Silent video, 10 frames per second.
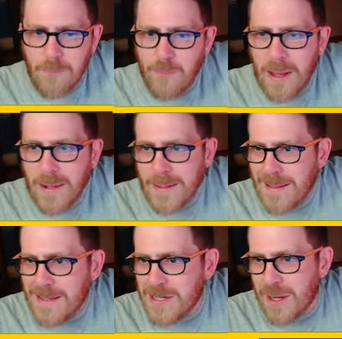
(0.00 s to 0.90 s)

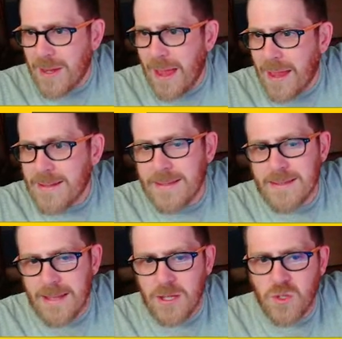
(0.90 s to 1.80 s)
butt-clenching
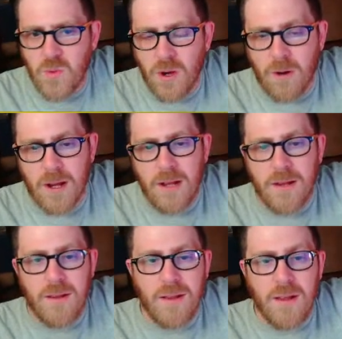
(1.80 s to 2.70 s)
existential horror.
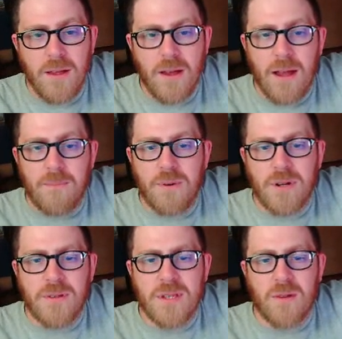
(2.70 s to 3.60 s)

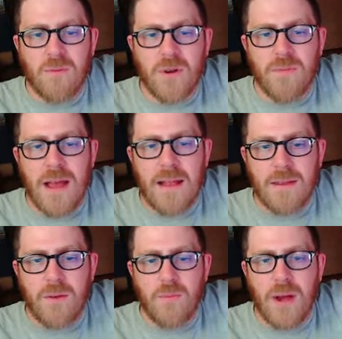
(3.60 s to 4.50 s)
Producing real
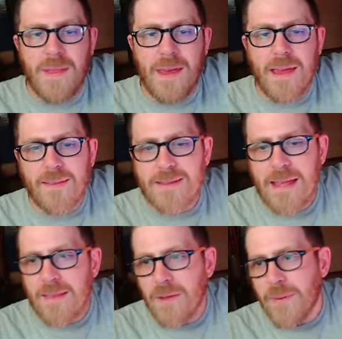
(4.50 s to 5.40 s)
value. Why the hell is
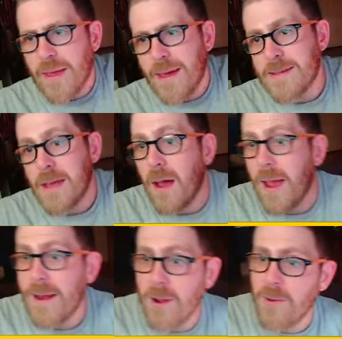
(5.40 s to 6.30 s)
that lowercase?
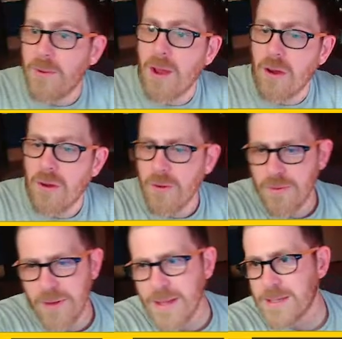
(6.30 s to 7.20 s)
I don't
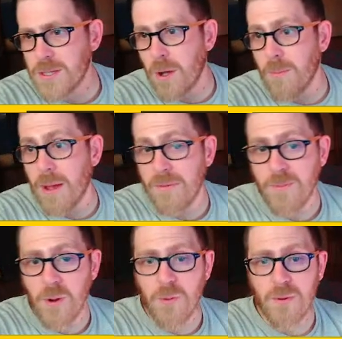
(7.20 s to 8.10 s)
know. It's not my fault.